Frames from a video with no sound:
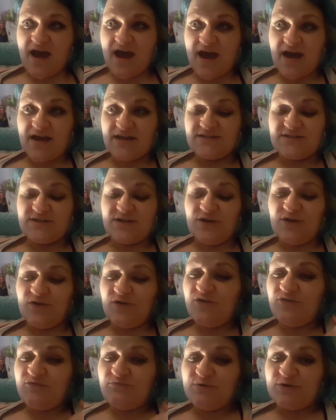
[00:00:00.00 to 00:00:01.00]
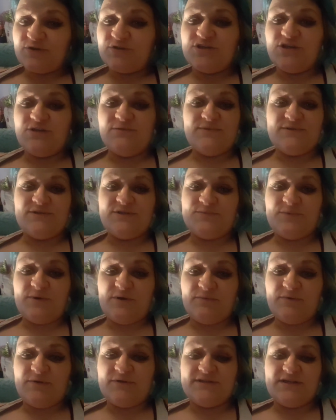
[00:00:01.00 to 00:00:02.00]
and a lot of booktubers as
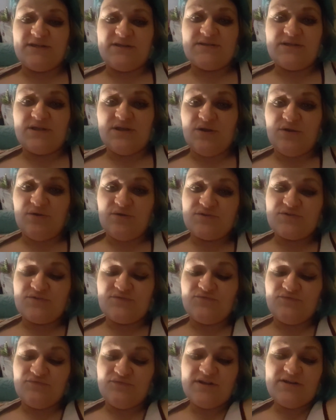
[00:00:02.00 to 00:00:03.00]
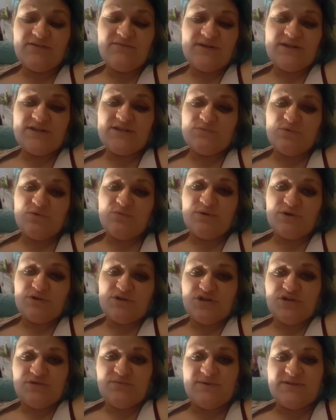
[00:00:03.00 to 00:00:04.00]
well, because there's a lot of really, really small
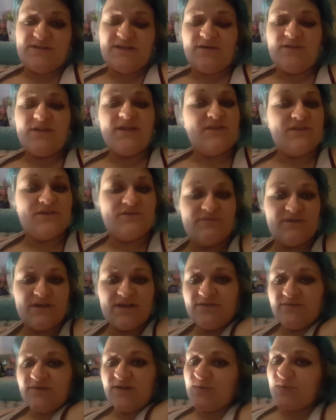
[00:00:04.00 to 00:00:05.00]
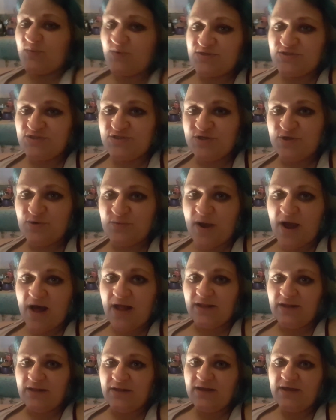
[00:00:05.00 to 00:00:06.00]
booktubers out there that really, really want to do
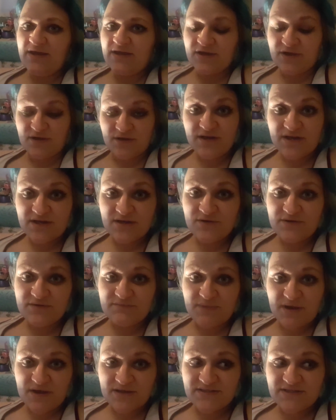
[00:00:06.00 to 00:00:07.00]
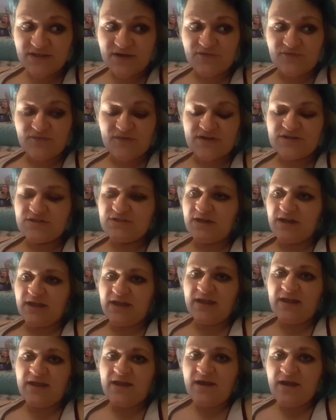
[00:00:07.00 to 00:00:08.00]
well, including myself.
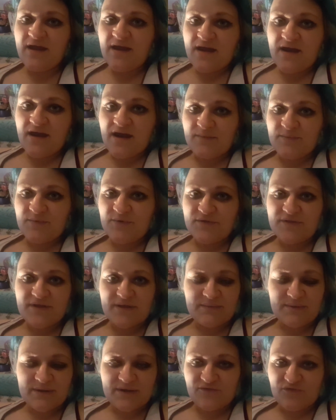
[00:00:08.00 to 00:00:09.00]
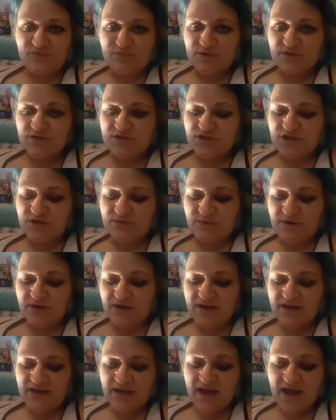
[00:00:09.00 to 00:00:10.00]
Actually, I'm not that big of a
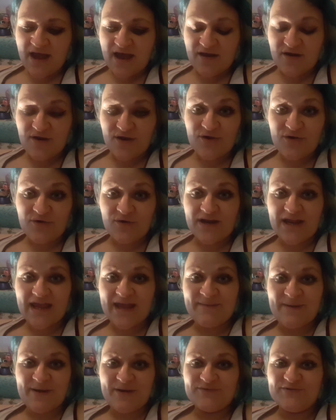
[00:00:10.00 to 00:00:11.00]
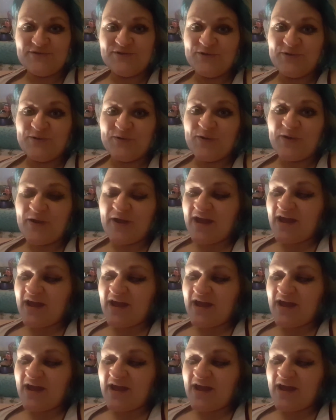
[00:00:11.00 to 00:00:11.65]
booktuber, and I got an email too,